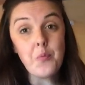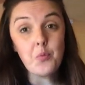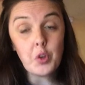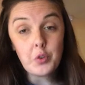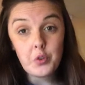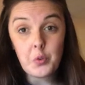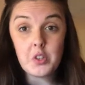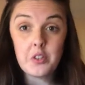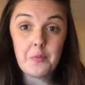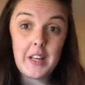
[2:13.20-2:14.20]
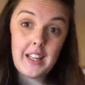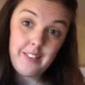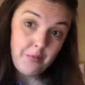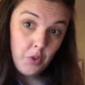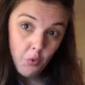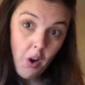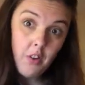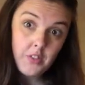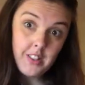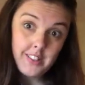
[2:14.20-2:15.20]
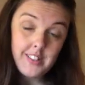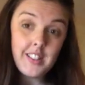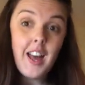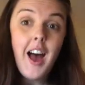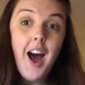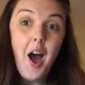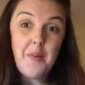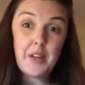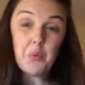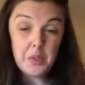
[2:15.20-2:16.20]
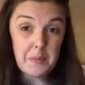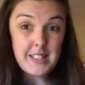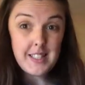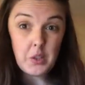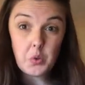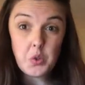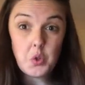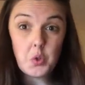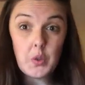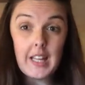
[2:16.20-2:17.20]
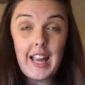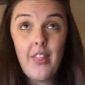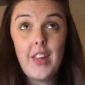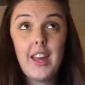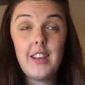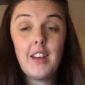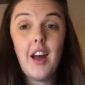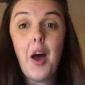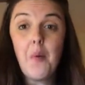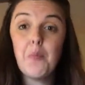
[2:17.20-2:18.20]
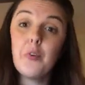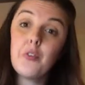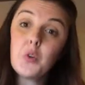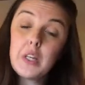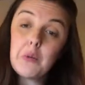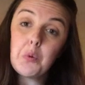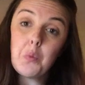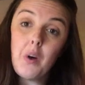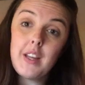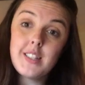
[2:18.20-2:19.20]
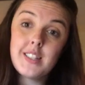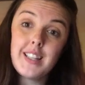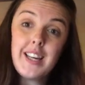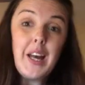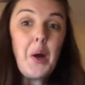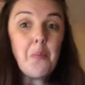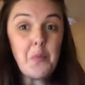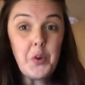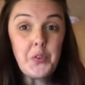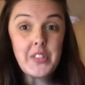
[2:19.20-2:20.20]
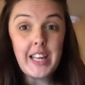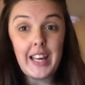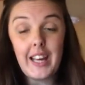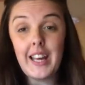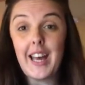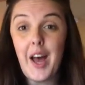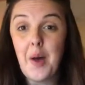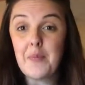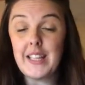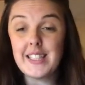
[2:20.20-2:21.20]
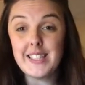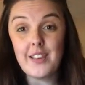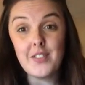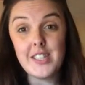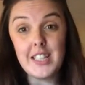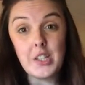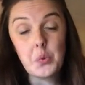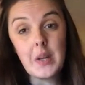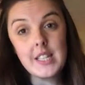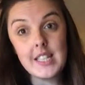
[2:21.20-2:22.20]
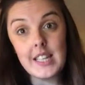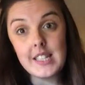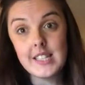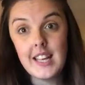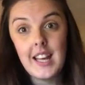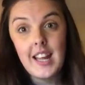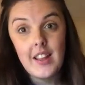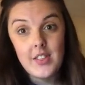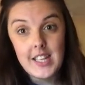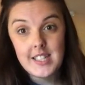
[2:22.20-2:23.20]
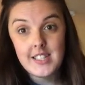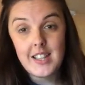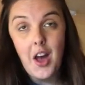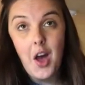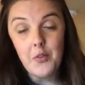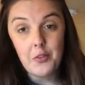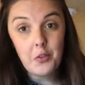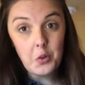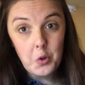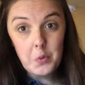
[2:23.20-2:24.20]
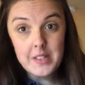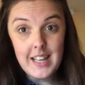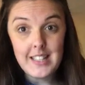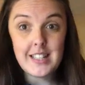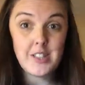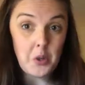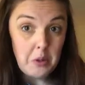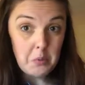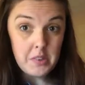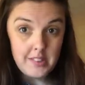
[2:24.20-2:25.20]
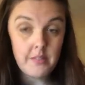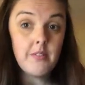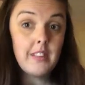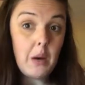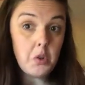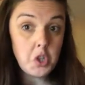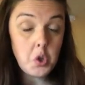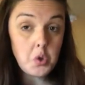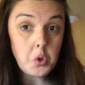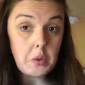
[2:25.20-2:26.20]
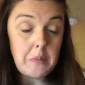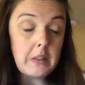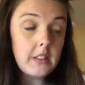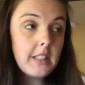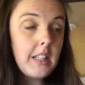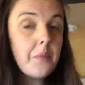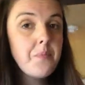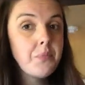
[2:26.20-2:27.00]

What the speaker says: roof would have been the rafters and it would have been single story. And then before Gilbert White moved here in the 1720s, this floor was added, so it was now a two-story building.